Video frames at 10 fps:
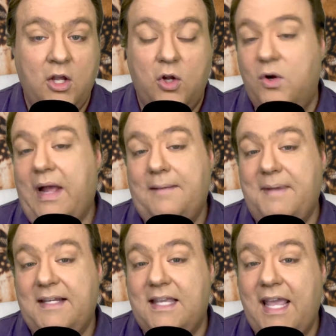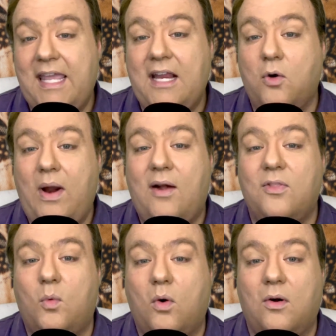who had been kicking around
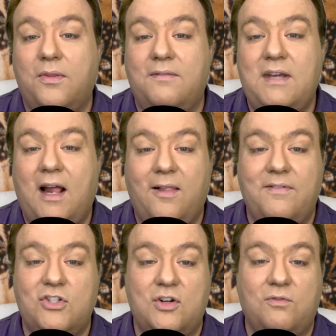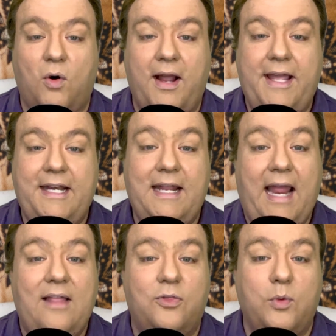the world of television variety
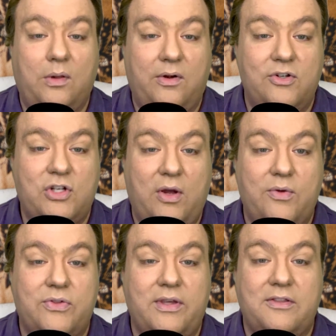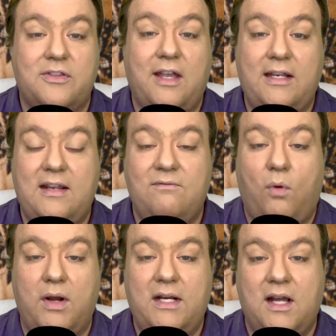and thriller shows since
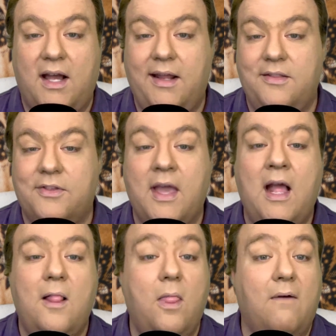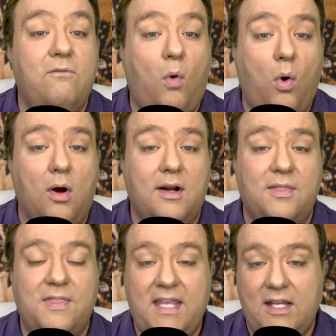1949's The Ford
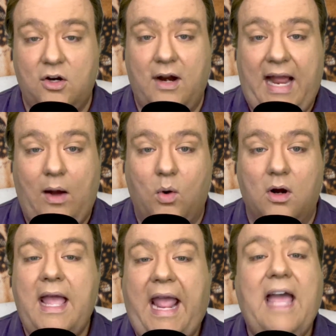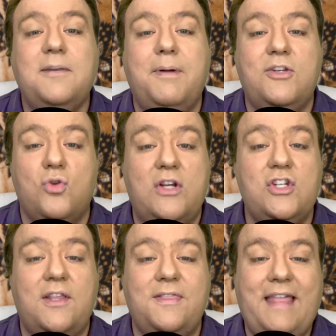Theater Hour, and
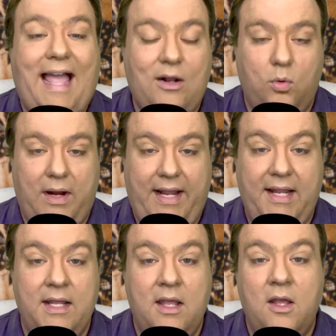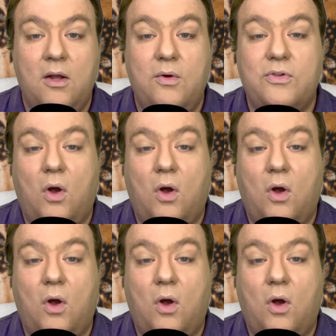Patricia Thackray, whose